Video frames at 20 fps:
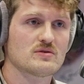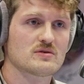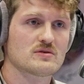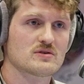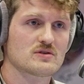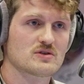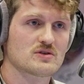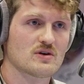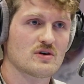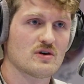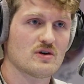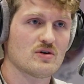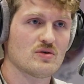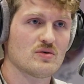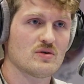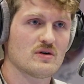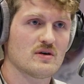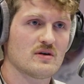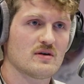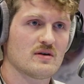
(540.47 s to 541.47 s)

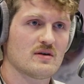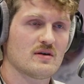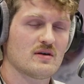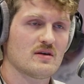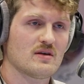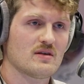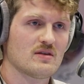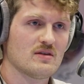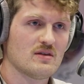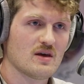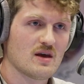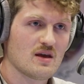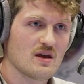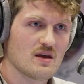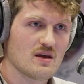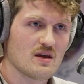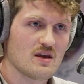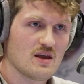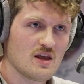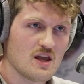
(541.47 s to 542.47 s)
So they
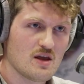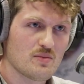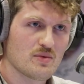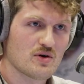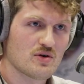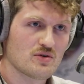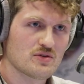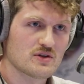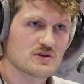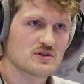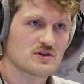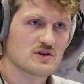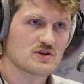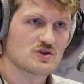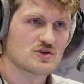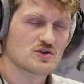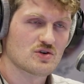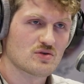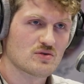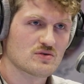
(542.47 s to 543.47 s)
email this
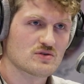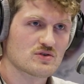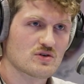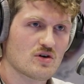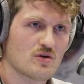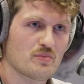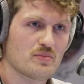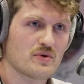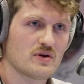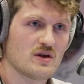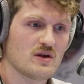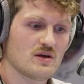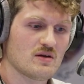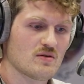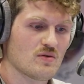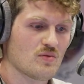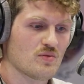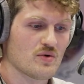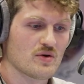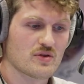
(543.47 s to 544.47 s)
insurance company
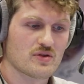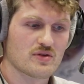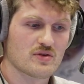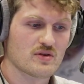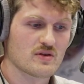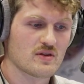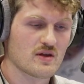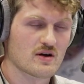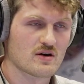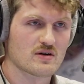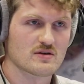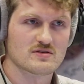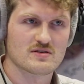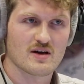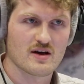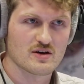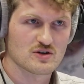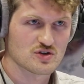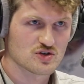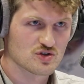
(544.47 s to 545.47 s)
with their
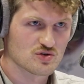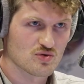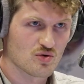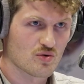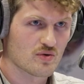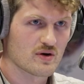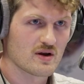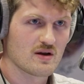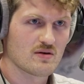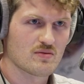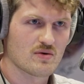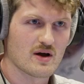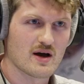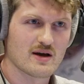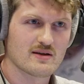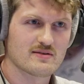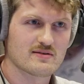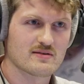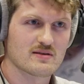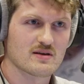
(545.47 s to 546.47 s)
entire story,
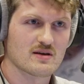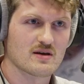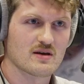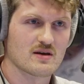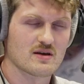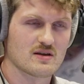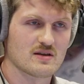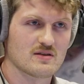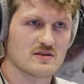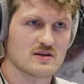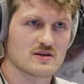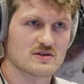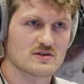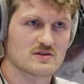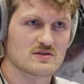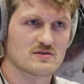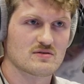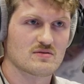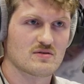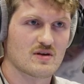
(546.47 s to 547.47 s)
right? In
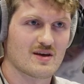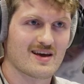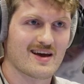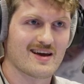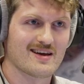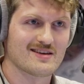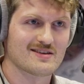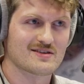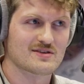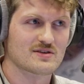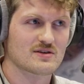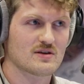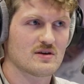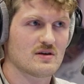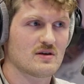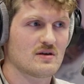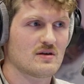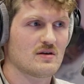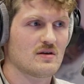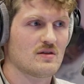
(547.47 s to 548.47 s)
this case,
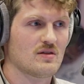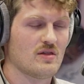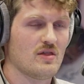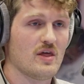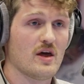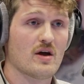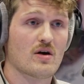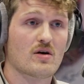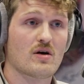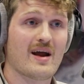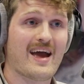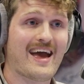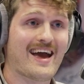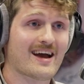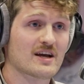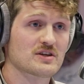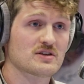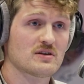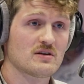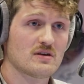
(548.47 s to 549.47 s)
they are
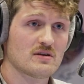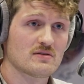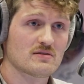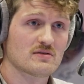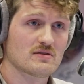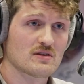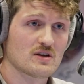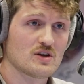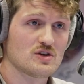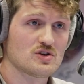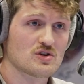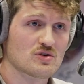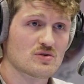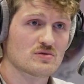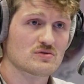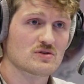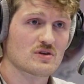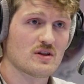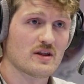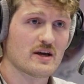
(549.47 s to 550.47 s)
accident
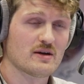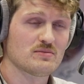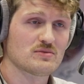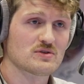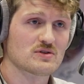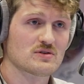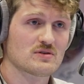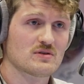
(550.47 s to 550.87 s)
insurance claims.